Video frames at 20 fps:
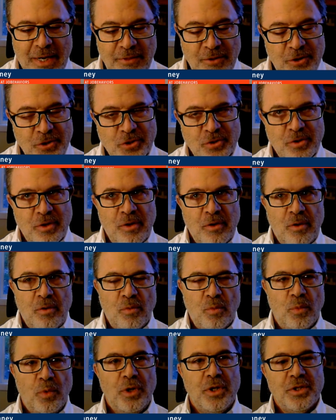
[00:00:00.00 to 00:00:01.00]
and there's
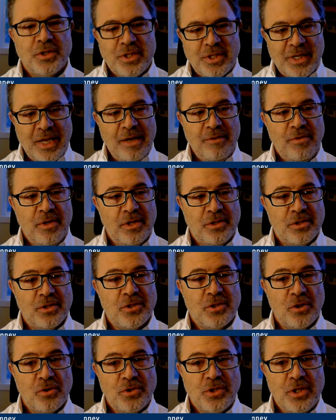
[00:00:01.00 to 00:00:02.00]
real savings
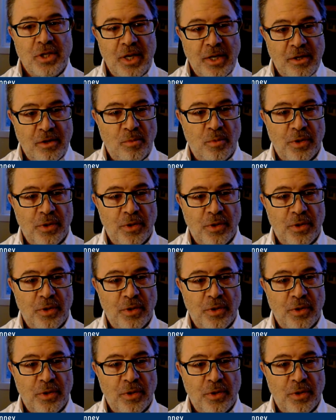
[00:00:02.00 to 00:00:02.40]
associated